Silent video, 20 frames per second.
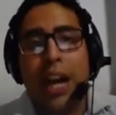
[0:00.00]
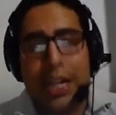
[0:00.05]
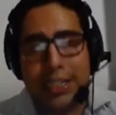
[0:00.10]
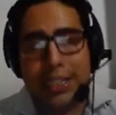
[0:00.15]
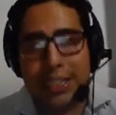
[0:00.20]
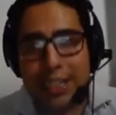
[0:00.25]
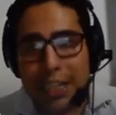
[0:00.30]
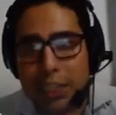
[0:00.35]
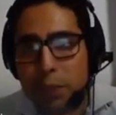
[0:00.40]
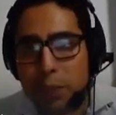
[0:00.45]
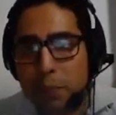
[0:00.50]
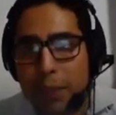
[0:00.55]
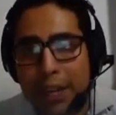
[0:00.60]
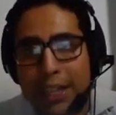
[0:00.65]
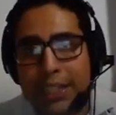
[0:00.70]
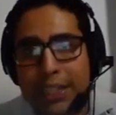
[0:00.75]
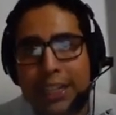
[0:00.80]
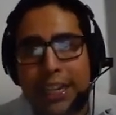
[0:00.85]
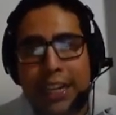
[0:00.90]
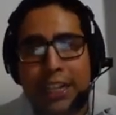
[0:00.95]

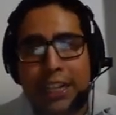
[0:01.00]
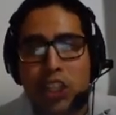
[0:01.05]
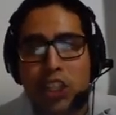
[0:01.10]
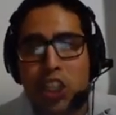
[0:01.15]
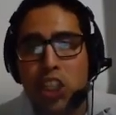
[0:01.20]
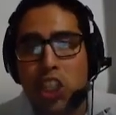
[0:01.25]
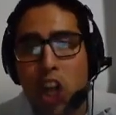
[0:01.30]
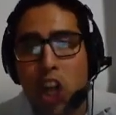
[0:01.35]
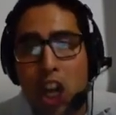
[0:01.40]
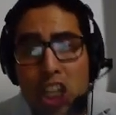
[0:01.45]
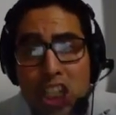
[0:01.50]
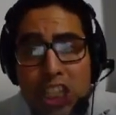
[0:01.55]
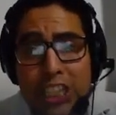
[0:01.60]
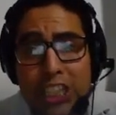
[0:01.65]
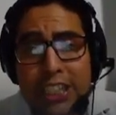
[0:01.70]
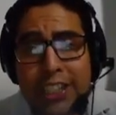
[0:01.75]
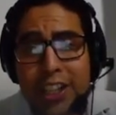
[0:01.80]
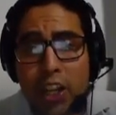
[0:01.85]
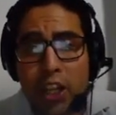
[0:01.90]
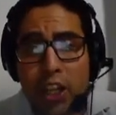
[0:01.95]
Assessment is
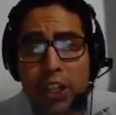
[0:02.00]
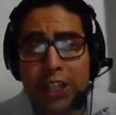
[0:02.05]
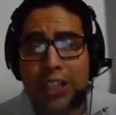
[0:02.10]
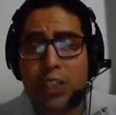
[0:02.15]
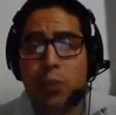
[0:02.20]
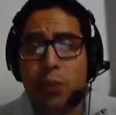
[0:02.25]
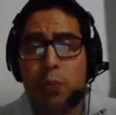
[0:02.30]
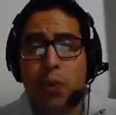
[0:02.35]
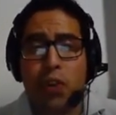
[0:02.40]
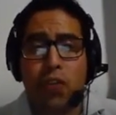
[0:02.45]
judging learners'